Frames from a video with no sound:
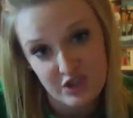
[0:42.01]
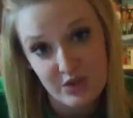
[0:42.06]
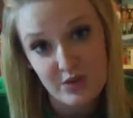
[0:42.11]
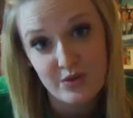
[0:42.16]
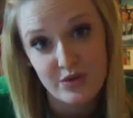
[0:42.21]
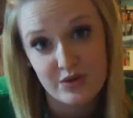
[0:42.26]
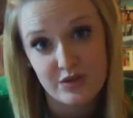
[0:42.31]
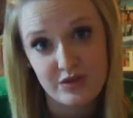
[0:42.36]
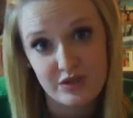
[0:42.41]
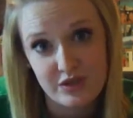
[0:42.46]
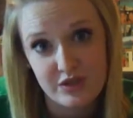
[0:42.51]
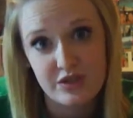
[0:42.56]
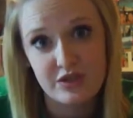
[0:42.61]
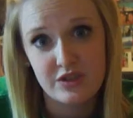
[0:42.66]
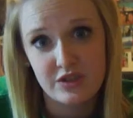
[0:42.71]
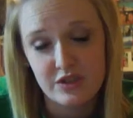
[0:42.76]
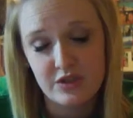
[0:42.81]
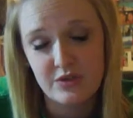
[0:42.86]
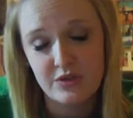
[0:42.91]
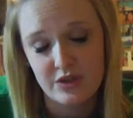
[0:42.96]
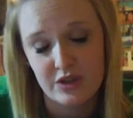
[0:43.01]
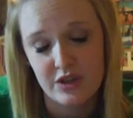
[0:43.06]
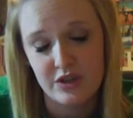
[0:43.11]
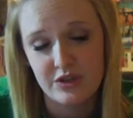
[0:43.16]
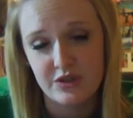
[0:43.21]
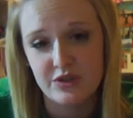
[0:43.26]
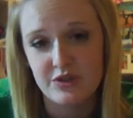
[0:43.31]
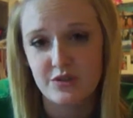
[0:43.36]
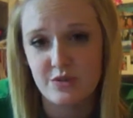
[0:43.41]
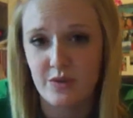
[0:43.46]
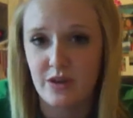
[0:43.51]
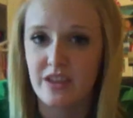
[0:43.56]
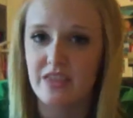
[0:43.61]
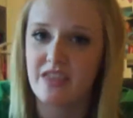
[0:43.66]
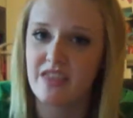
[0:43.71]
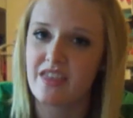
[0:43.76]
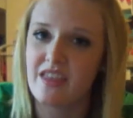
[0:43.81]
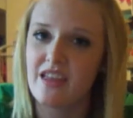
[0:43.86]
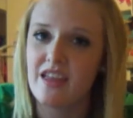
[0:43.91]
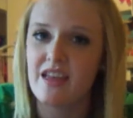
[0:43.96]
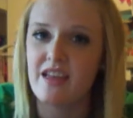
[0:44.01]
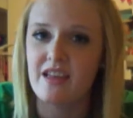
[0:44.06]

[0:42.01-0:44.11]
two circles with